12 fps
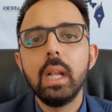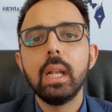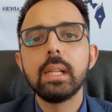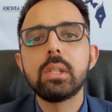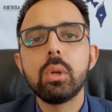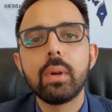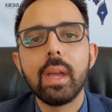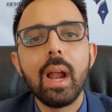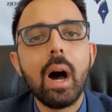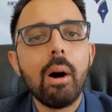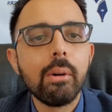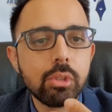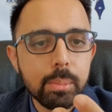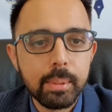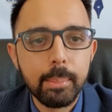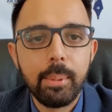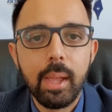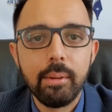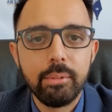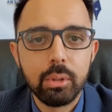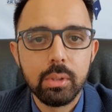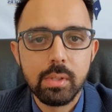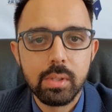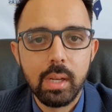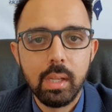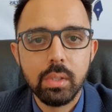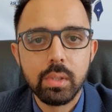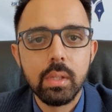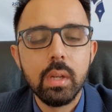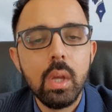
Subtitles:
Let's look at how to prepare for conciliation.